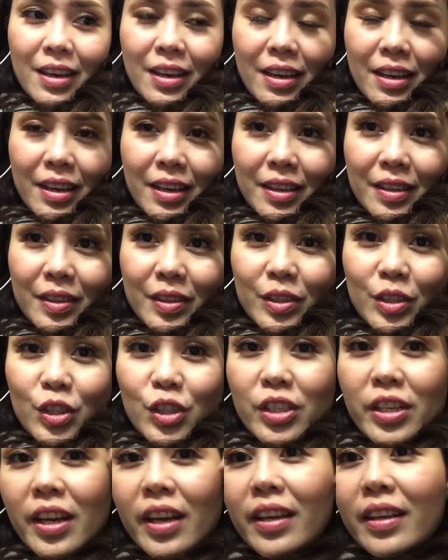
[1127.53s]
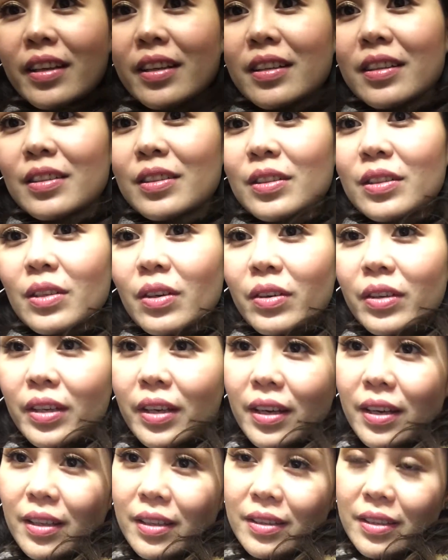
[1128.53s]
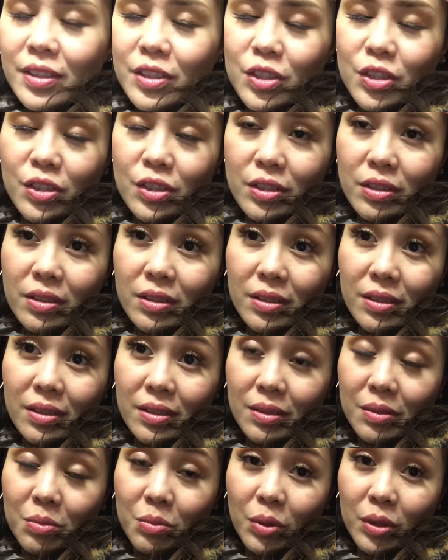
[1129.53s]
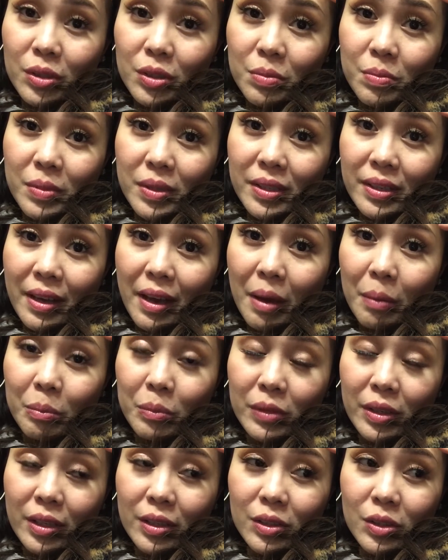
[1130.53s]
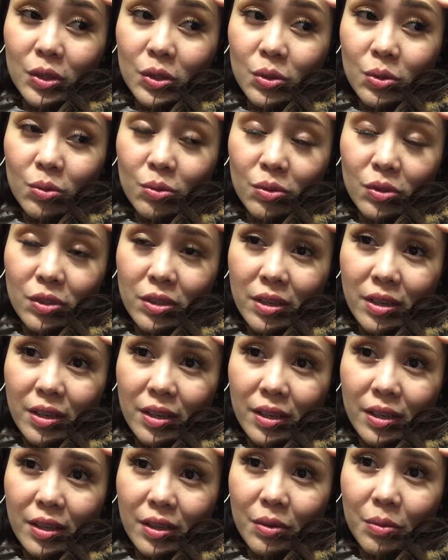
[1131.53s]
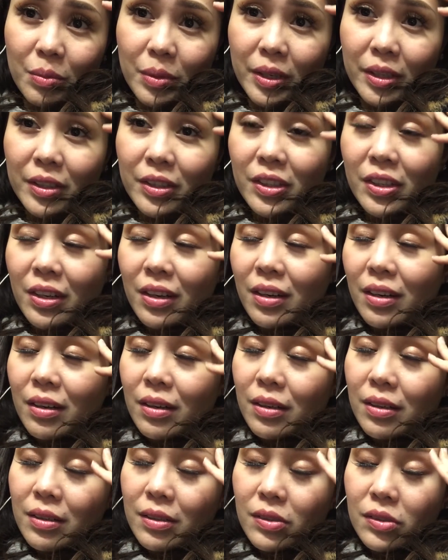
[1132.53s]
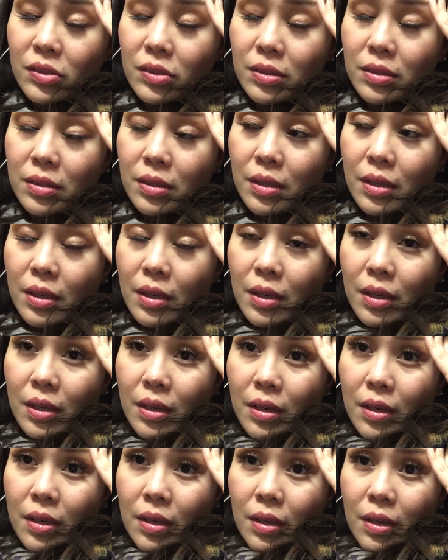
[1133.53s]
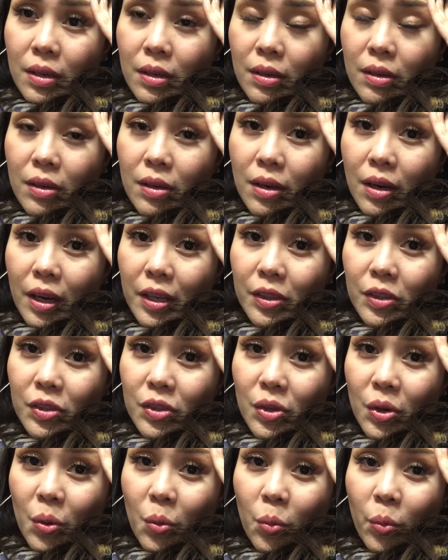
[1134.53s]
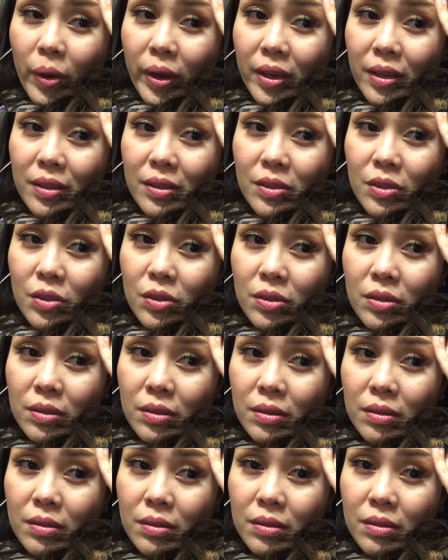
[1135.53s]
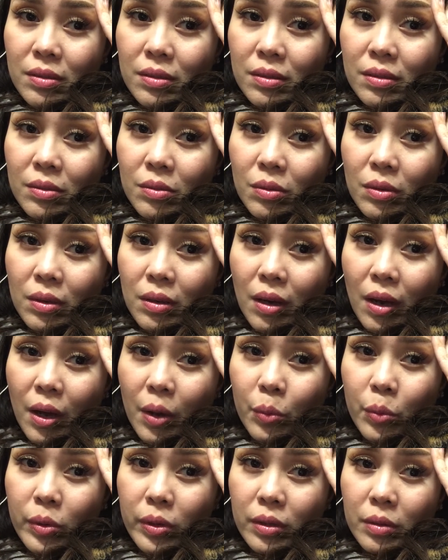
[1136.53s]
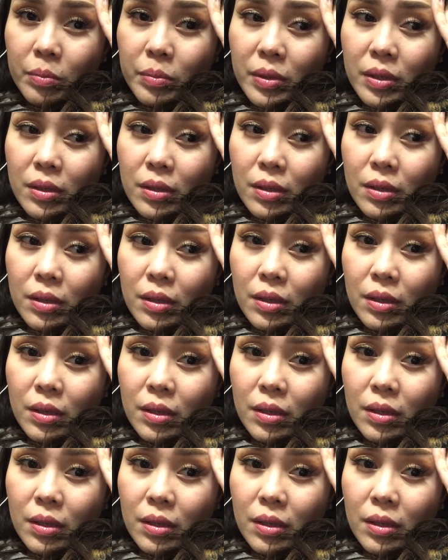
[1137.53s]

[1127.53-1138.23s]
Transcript: in this channel. So yeah, that's just what's been happening today. Oh my god. I don't know when I will be